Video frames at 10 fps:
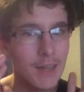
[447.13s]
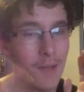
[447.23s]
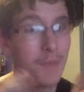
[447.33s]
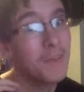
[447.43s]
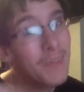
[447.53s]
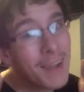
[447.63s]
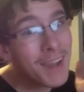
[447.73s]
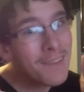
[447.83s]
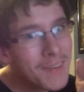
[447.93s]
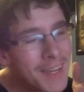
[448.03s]
Okay,
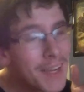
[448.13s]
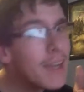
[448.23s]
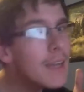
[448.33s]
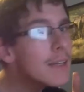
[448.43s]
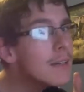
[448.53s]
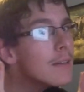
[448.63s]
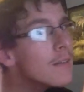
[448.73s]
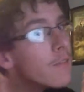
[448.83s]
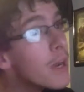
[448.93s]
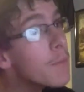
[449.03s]
forget some things and
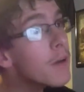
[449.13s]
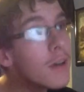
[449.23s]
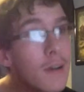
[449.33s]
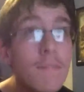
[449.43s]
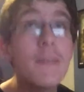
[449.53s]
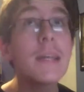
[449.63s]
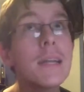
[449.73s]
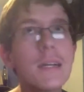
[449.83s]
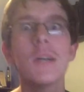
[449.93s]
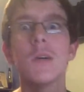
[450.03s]
remember some
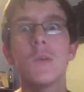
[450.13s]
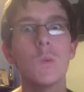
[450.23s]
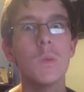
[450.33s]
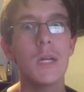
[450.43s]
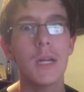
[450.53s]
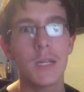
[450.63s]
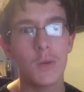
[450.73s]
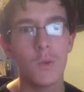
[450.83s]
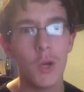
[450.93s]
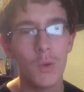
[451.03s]
things, so I
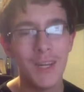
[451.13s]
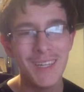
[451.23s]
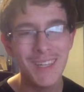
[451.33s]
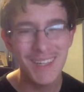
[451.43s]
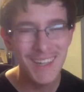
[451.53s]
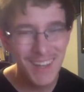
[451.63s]
don't know.